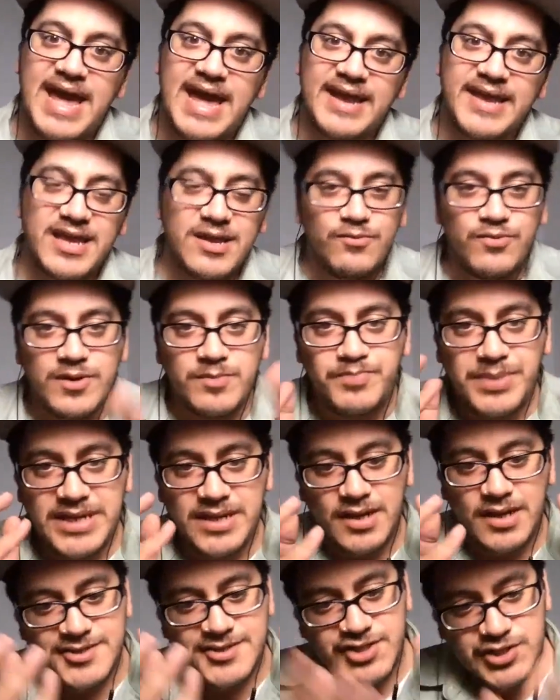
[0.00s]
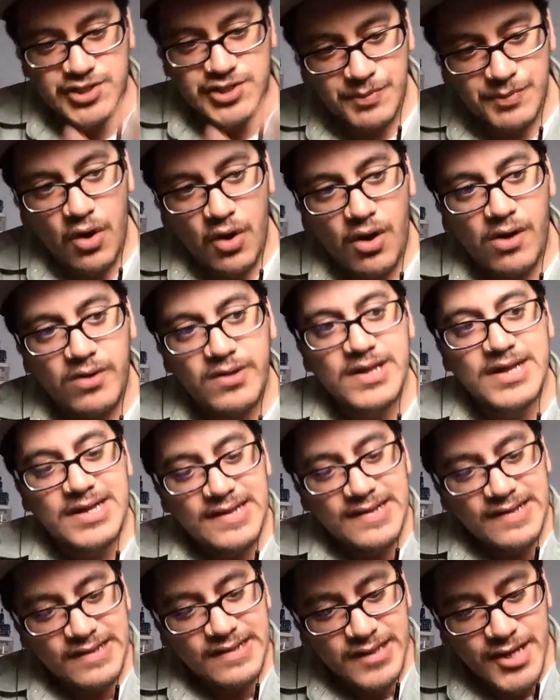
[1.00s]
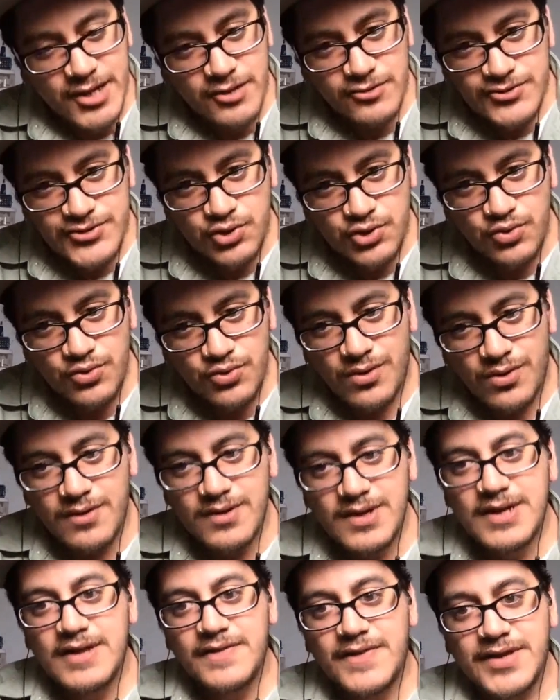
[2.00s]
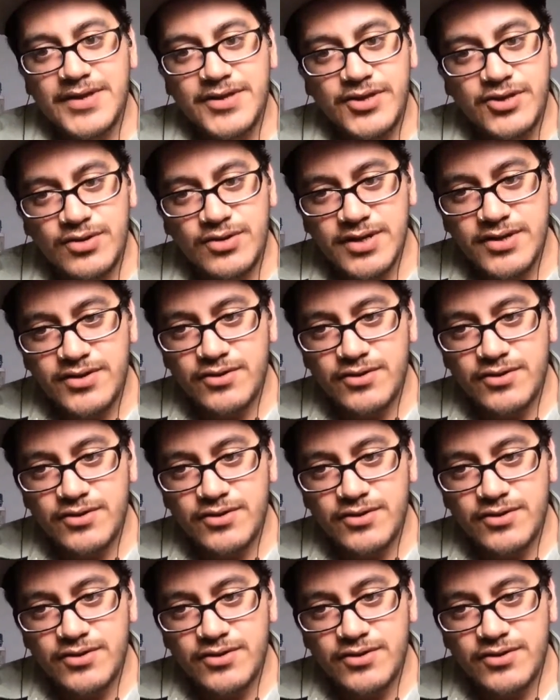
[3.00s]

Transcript: it would be a small little tool that you could use